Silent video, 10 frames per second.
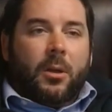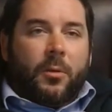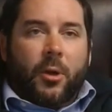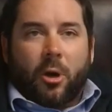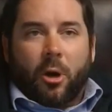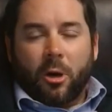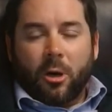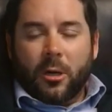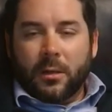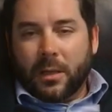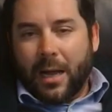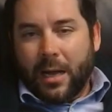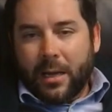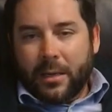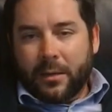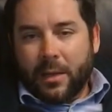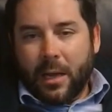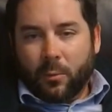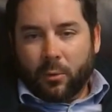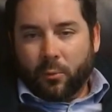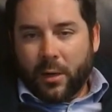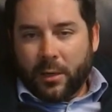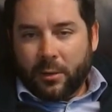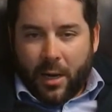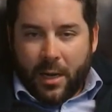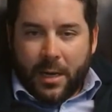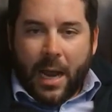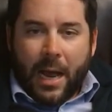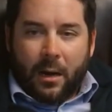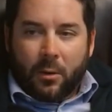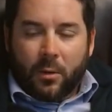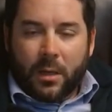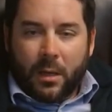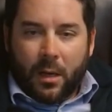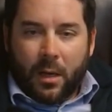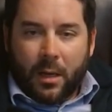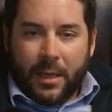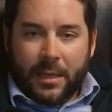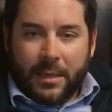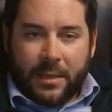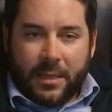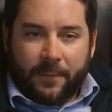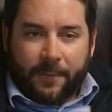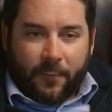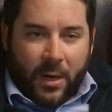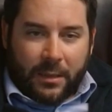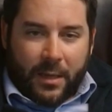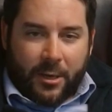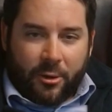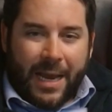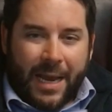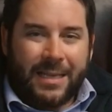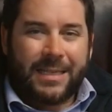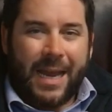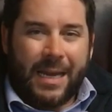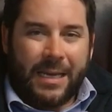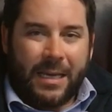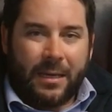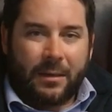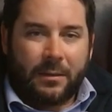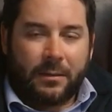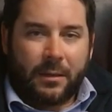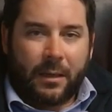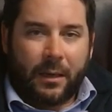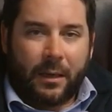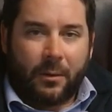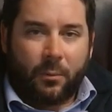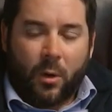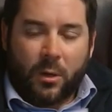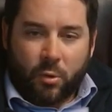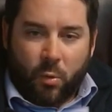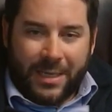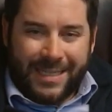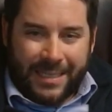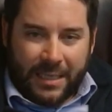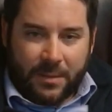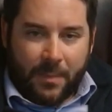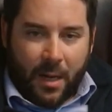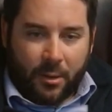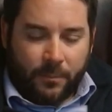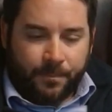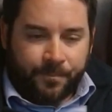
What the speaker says: The current line that we're running right now is the Freightliner Cascadia 126 model.